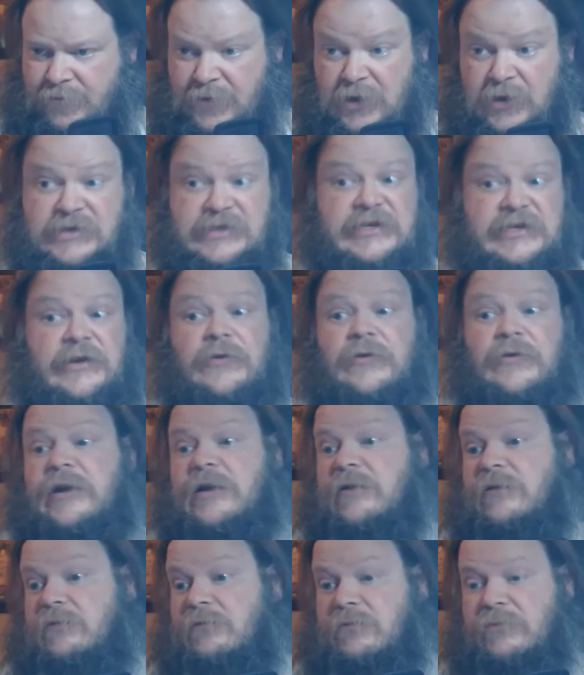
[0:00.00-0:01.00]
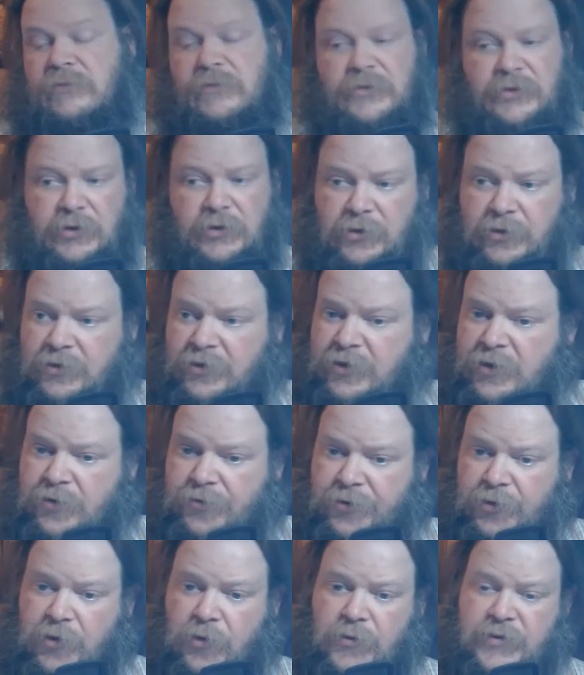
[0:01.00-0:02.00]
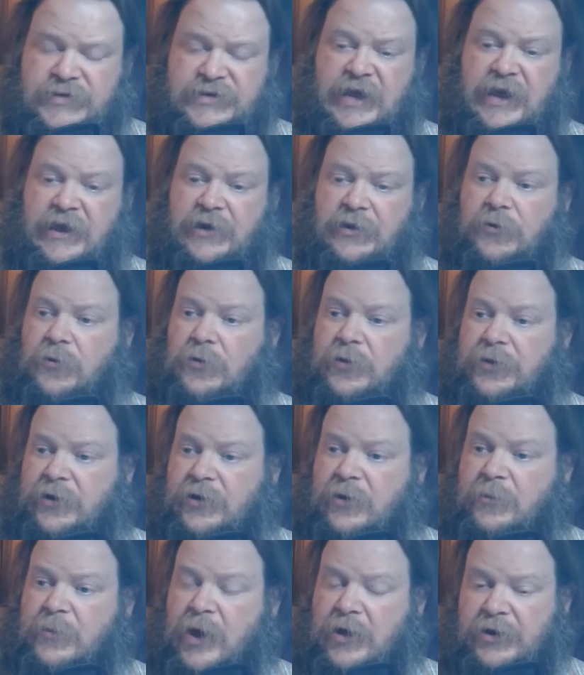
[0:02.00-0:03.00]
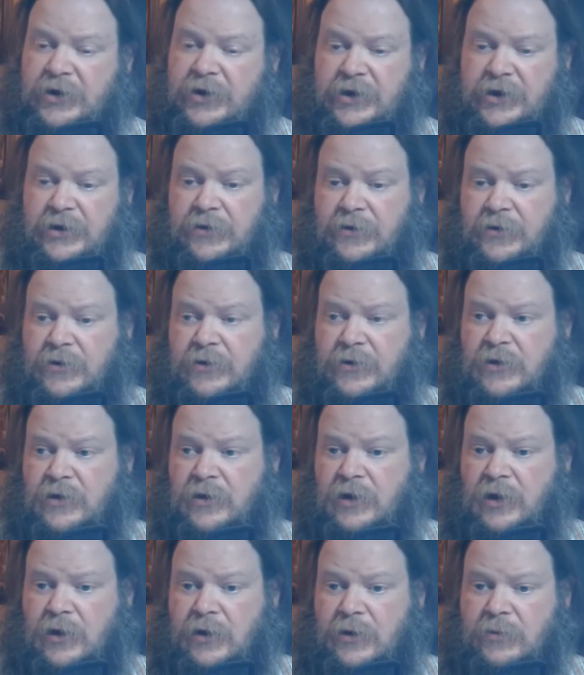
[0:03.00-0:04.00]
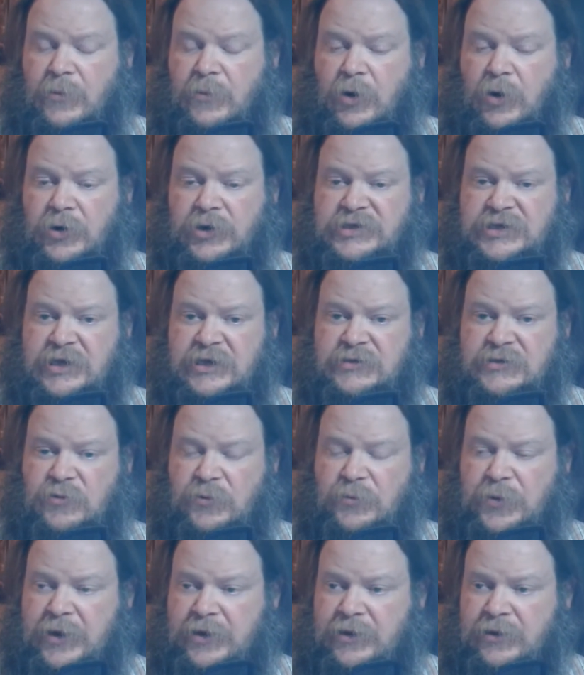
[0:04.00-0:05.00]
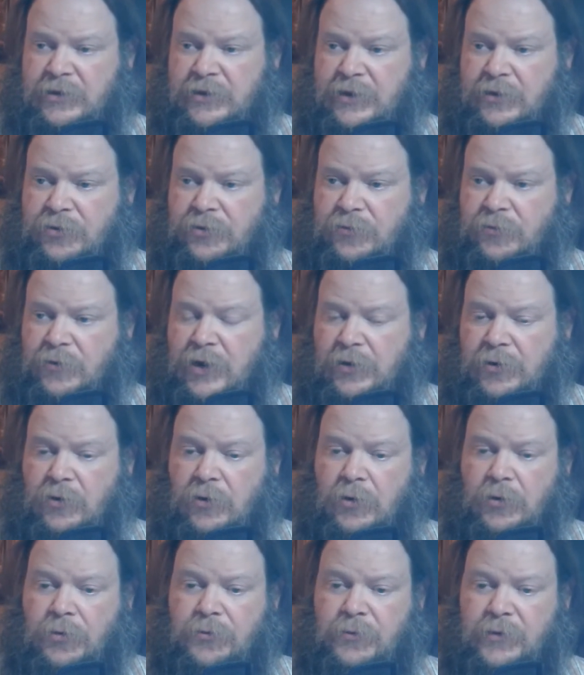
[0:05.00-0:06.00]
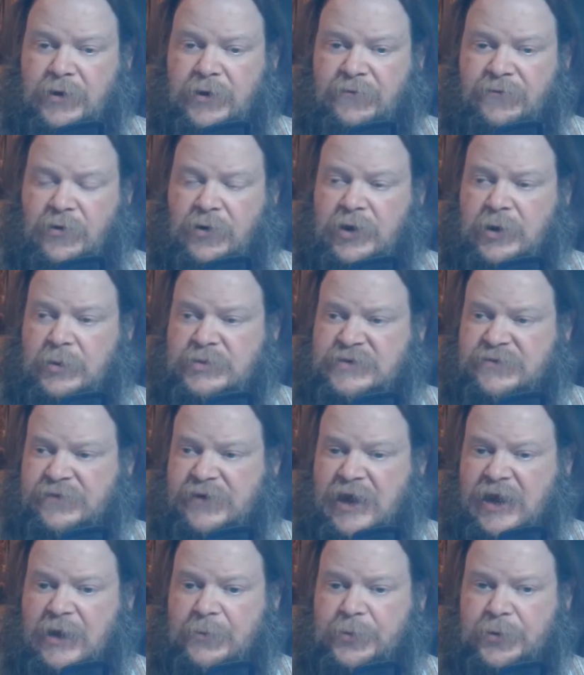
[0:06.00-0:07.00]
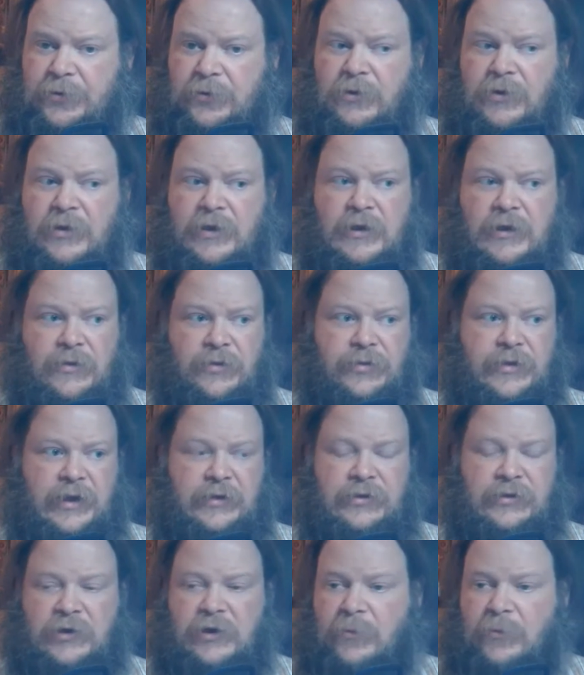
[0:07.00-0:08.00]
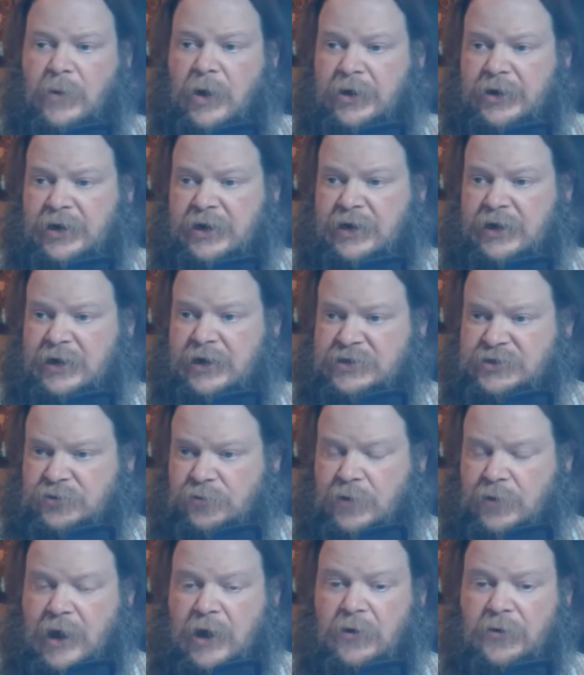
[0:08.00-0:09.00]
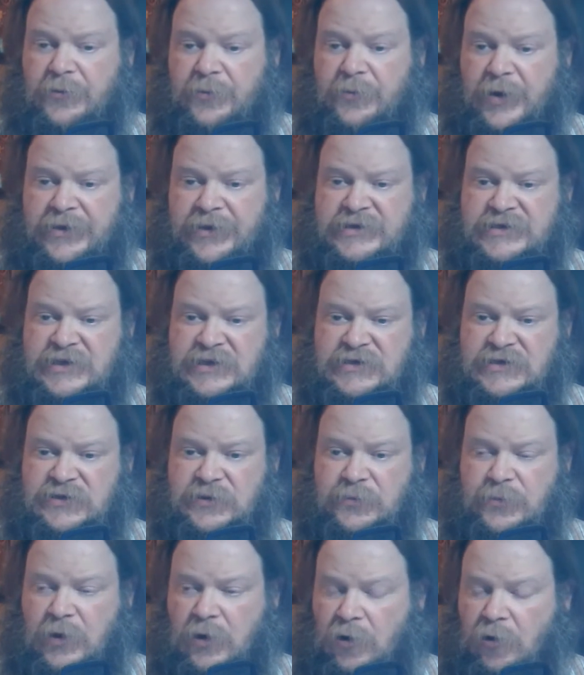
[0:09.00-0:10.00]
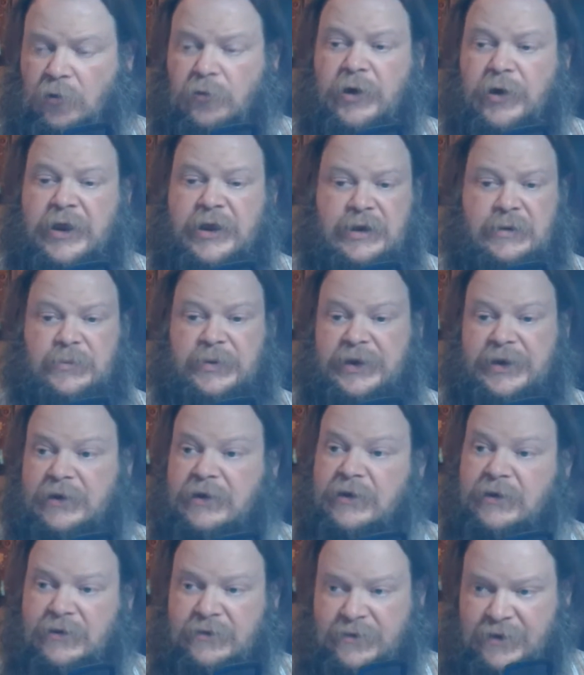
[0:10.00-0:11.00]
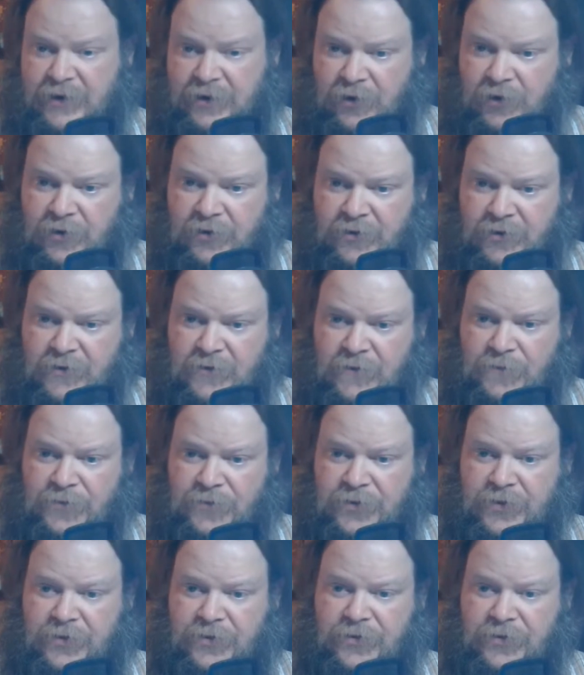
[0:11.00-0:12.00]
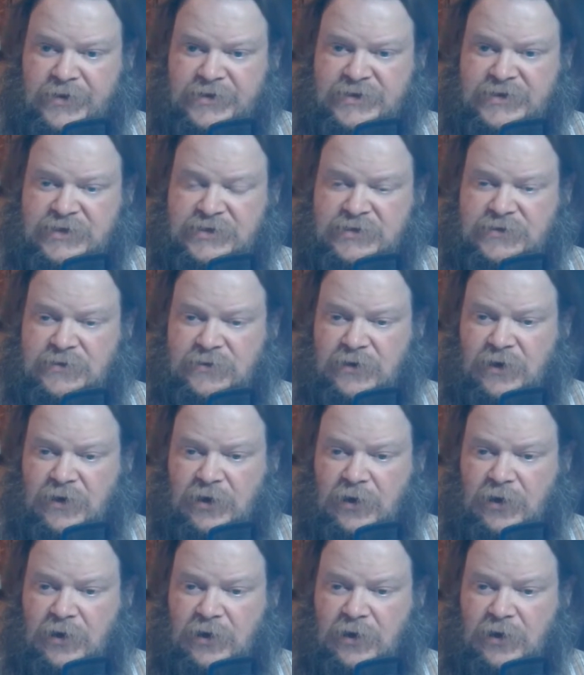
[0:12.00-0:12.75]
considering the lowest category, the commodity. Marx says repeatedly throughout all three volumes of Capital that the commodity is ground by the system already being there. This is